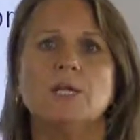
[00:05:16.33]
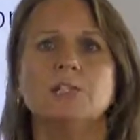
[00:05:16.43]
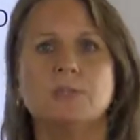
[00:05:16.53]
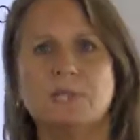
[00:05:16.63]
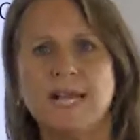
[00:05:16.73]

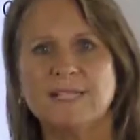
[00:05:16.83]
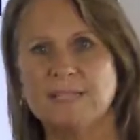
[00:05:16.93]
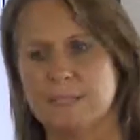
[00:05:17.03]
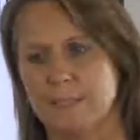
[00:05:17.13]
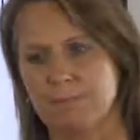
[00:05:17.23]
So,
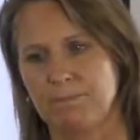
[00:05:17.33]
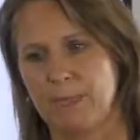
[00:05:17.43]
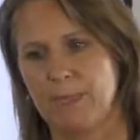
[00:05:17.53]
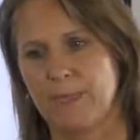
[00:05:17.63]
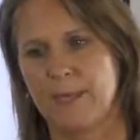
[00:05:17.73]
lastly,
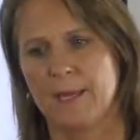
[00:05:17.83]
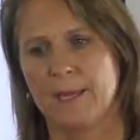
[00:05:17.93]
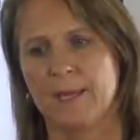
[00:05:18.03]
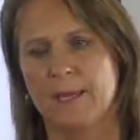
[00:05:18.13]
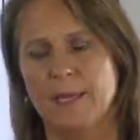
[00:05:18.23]

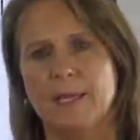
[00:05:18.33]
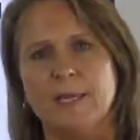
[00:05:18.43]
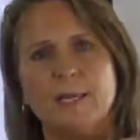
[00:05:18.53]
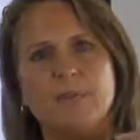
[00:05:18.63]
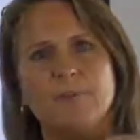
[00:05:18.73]

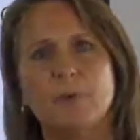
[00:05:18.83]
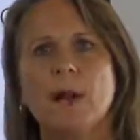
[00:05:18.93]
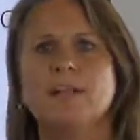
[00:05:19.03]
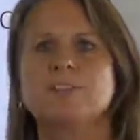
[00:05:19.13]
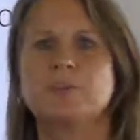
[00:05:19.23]
if you
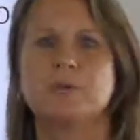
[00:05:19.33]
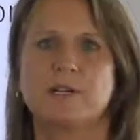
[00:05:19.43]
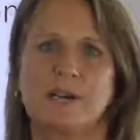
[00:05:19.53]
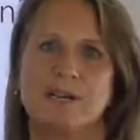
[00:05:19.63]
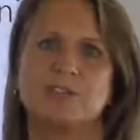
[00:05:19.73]
ask your
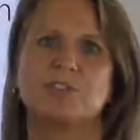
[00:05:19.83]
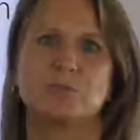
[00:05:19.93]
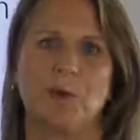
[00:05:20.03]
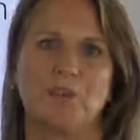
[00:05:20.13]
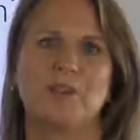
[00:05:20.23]

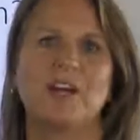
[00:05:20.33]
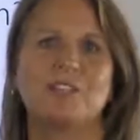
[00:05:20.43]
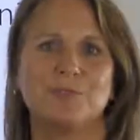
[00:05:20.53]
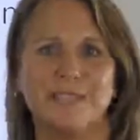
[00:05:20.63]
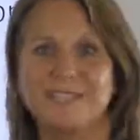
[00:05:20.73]
oncologist whether or
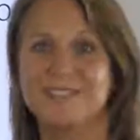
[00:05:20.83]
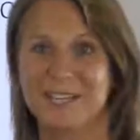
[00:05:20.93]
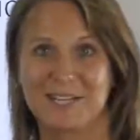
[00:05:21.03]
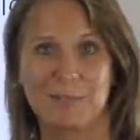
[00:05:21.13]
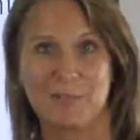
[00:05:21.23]
not you need a
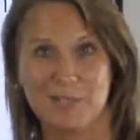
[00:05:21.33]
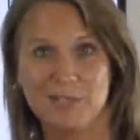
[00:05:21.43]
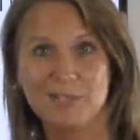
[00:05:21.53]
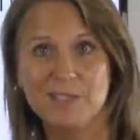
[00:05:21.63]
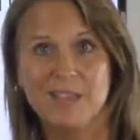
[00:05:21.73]
second
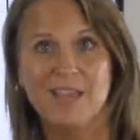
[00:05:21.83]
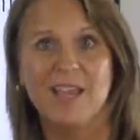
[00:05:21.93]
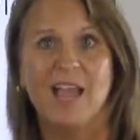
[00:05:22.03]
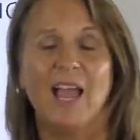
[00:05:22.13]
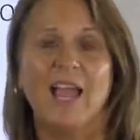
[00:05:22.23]
opinion,
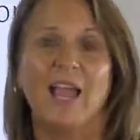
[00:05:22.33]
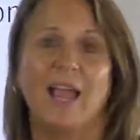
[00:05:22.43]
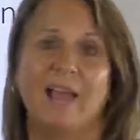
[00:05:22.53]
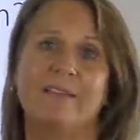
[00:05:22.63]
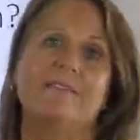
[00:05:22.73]

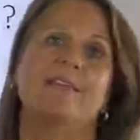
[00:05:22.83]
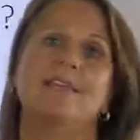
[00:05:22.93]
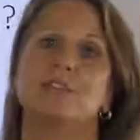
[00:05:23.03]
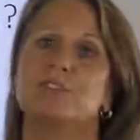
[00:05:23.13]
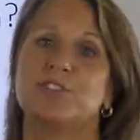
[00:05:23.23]
and
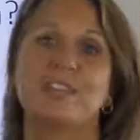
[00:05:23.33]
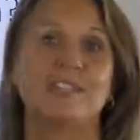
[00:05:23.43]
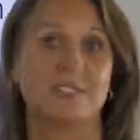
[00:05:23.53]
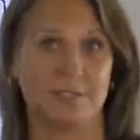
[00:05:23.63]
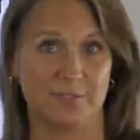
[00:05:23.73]
he or she
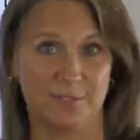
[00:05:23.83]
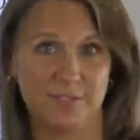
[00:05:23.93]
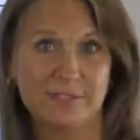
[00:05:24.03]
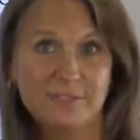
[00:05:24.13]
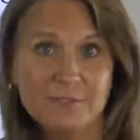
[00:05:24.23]
gets
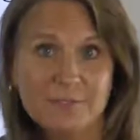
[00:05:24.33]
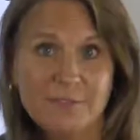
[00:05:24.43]
defensive,